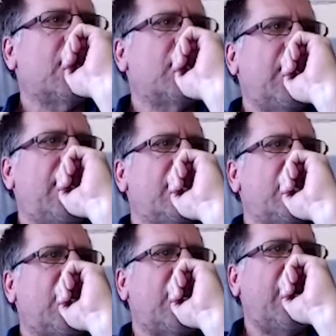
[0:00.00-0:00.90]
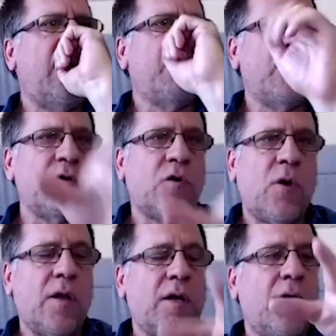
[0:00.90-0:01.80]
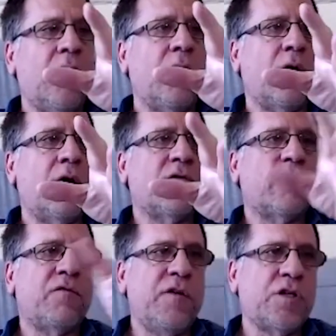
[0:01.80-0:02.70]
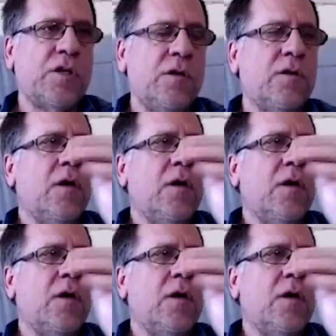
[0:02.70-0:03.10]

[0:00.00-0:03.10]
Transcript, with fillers: that uh, adverbial qualia are sufficient,